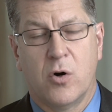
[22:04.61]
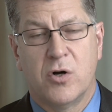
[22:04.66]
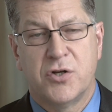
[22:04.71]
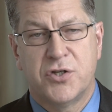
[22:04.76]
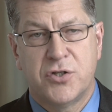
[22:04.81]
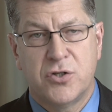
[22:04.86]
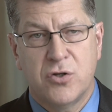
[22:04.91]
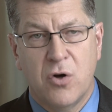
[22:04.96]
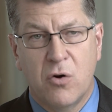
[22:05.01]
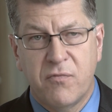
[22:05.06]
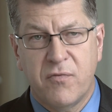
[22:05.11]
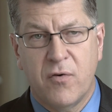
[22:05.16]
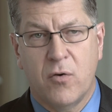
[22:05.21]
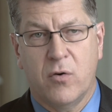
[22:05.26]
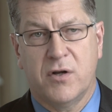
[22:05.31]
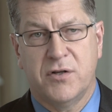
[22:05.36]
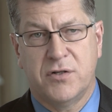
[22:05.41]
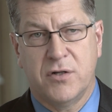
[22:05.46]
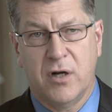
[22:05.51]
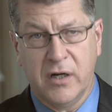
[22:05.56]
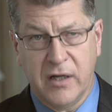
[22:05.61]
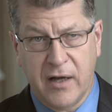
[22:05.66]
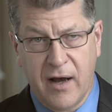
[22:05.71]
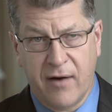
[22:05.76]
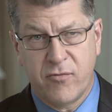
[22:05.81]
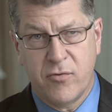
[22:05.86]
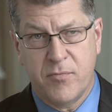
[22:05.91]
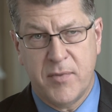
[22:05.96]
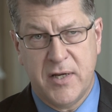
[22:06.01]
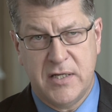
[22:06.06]
are so focused on
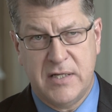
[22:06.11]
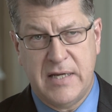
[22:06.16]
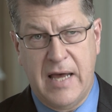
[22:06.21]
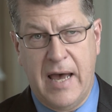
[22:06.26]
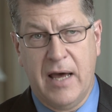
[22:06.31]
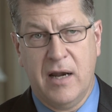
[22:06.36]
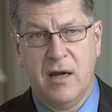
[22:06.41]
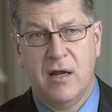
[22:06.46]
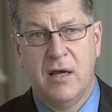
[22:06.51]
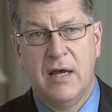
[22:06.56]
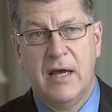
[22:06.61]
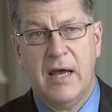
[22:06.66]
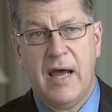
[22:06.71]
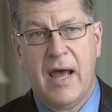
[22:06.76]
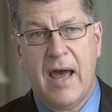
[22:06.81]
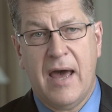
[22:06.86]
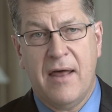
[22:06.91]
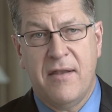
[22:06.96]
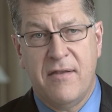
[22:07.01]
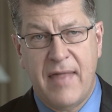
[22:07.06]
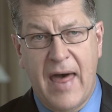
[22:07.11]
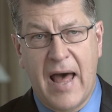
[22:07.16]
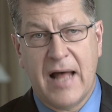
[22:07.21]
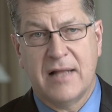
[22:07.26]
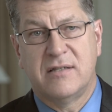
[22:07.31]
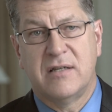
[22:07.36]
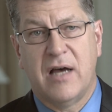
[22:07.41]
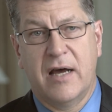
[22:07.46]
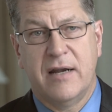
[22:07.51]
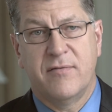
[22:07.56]
government debt and
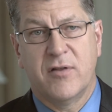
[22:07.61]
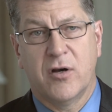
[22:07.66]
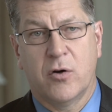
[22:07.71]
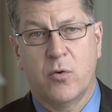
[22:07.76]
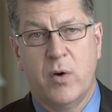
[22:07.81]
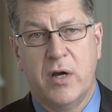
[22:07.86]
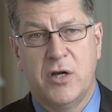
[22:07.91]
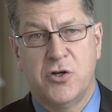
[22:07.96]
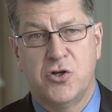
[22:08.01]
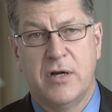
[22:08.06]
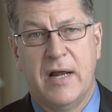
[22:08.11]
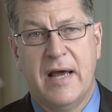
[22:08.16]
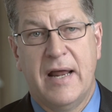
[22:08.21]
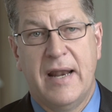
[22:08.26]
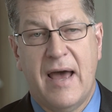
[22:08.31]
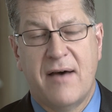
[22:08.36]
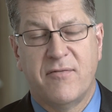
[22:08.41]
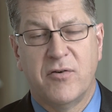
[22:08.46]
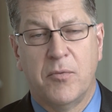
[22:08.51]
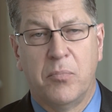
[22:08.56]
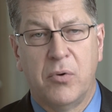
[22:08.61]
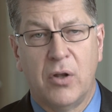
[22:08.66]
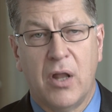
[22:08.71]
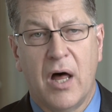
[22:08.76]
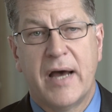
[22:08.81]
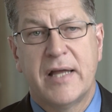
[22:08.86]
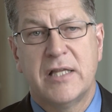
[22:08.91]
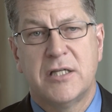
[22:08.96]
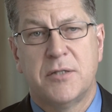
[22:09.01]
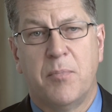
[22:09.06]
that side of the equation and have a
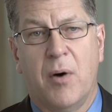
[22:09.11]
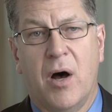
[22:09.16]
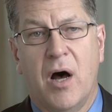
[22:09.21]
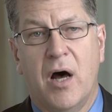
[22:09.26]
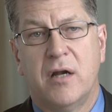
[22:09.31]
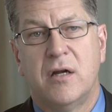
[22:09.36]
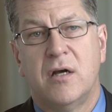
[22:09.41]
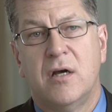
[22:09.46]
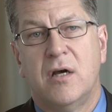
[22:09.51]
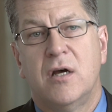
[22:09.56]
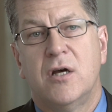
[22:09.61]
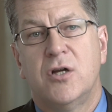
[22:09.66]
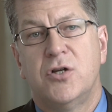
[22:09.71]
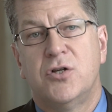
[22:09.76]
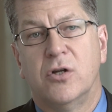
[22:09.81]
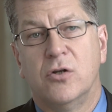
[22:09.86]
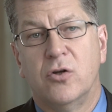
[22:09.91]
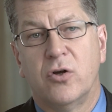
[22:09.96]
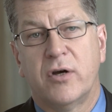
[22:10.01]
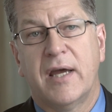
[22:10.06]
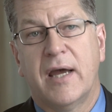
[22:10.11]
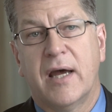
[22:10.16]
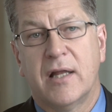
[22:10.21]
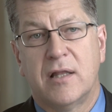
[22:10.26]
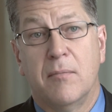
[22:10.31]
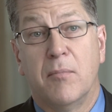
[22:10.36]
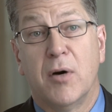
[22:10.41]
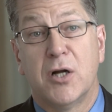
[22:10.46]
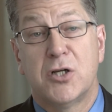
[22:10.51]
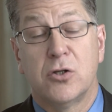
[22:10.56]
blind spot to looking at
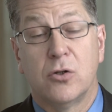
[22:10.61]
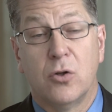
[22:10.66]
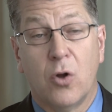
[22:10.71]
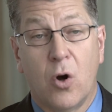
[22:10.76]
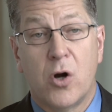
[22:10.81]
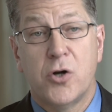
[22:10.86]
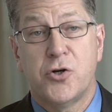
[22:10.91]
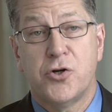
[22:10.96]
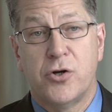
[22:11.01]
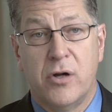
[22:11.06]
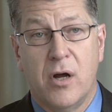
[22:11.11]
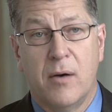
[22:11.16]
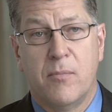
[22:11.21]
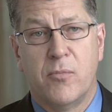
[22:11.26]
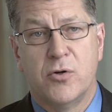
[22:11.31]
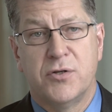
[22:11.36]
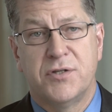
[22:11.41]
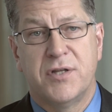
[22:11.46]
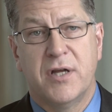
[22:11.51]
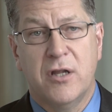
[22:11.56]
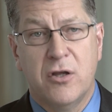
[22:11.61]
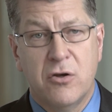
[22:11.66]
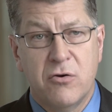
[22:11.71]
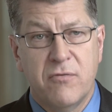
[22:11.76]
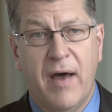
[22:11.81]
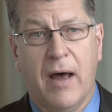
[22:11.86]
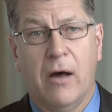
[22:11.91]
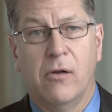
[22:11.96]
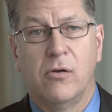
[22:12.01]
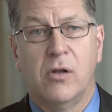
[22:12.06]
the much larger numbers that you've
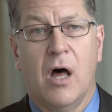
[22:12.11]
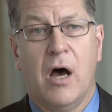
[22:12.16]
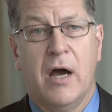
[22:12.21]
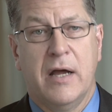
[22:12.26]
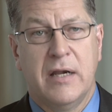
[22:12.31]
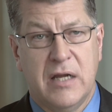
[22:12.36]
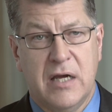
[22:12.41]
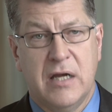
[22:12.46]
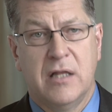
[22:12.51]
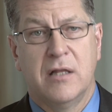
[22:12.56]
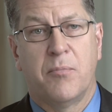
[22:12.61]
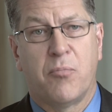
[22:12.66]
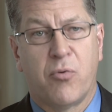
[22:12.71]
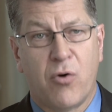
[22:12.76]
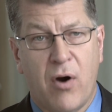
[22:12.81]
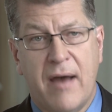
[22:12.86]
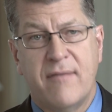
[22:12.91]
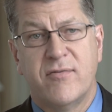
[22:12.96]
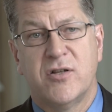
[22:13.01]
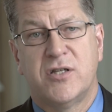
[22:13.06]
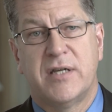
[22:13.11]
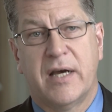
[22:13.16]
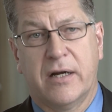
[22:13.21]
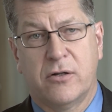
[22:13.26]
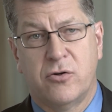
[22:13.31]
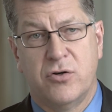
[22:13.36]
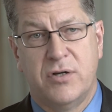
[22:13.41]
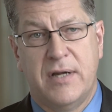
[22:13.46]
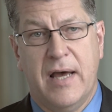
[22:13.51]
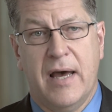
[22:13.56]
outlined in the private
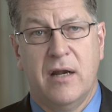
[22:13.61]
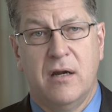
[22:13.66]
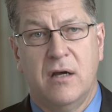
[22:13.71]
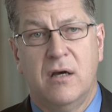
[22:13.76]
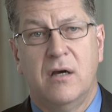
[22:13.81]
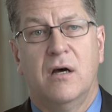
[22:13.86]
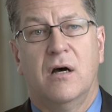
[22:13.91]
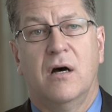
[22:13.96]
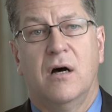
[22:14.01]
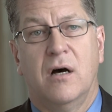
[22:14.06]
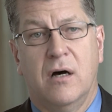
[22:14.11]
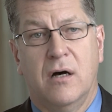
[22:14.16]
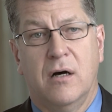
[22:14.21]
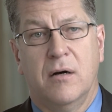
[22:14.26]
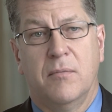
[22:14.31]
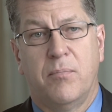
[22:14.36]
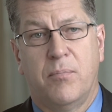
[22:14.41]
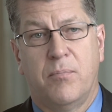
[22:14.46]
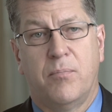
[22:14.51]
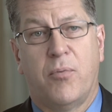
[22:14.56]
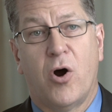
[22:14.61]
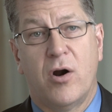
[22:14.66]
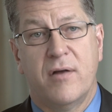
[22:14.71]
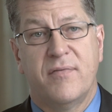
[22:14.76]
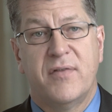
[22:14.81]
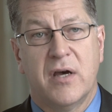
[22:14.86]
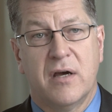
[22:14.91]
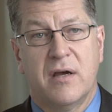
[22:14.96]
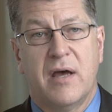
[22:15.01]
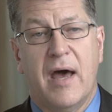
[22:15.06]
sector debt part of
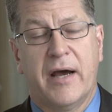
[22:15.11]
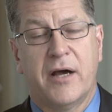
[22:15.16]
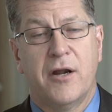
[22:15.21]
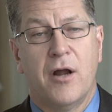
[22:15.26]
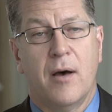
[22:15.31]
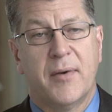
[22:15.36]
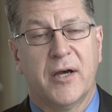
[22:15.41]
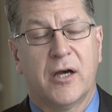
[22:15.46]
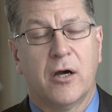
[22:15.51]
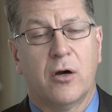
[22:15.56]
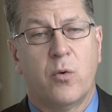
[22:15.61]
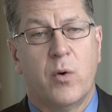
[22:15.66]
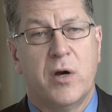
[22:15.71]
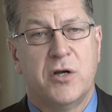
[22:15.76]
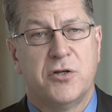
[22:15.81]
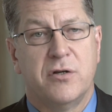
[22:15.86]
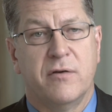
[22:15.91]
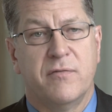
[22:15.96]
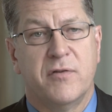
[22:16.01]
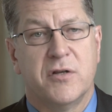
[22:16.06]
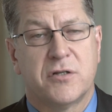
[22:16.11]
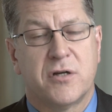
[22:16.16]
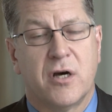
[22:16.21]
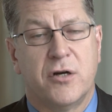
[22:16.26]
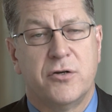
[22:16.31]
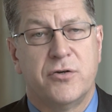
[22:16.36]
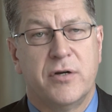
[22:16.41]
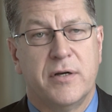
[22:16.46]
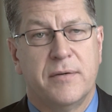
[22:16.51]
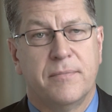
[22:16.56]
the economic equation of this
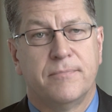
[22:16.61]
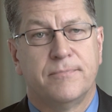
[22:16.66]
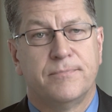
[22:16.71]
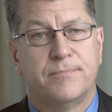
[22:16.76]
country?